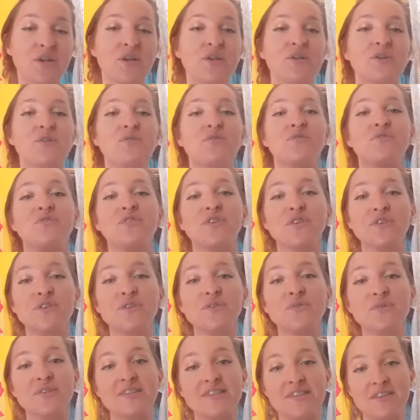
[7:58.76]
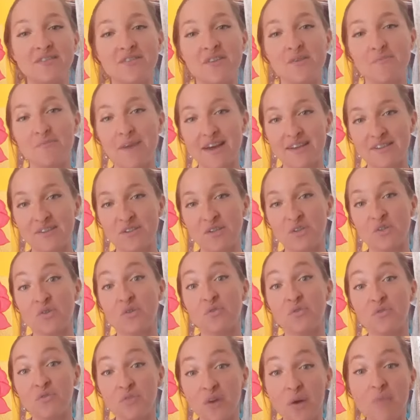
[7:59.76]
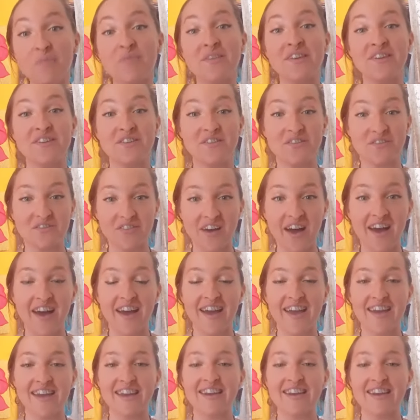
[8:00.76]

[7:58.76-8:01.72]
to first receive the message from the divine